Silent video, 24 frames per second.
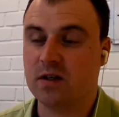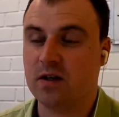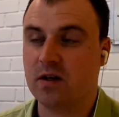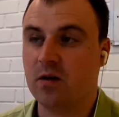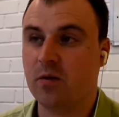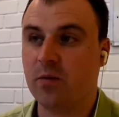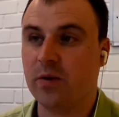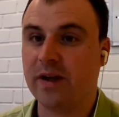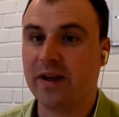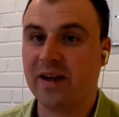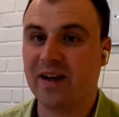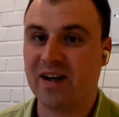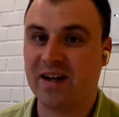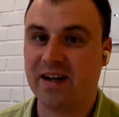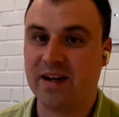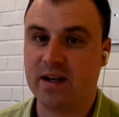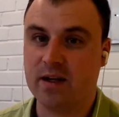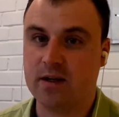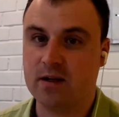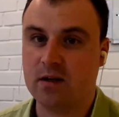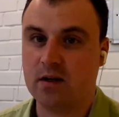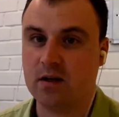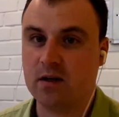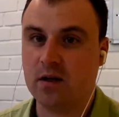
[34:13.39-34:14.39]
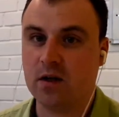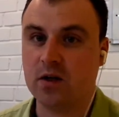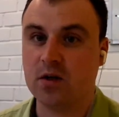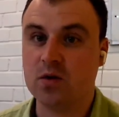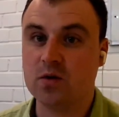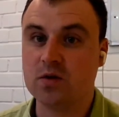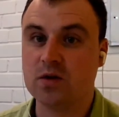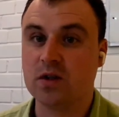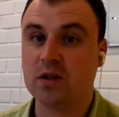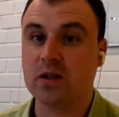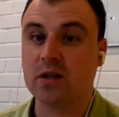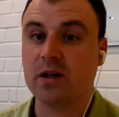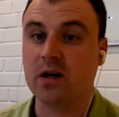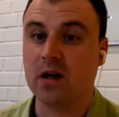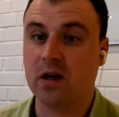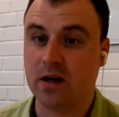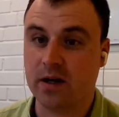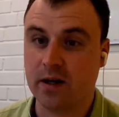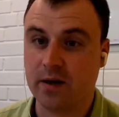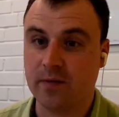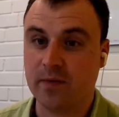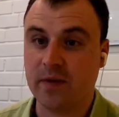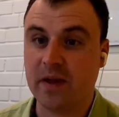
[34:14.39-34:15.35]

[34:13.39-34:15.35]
regarding using Ghana.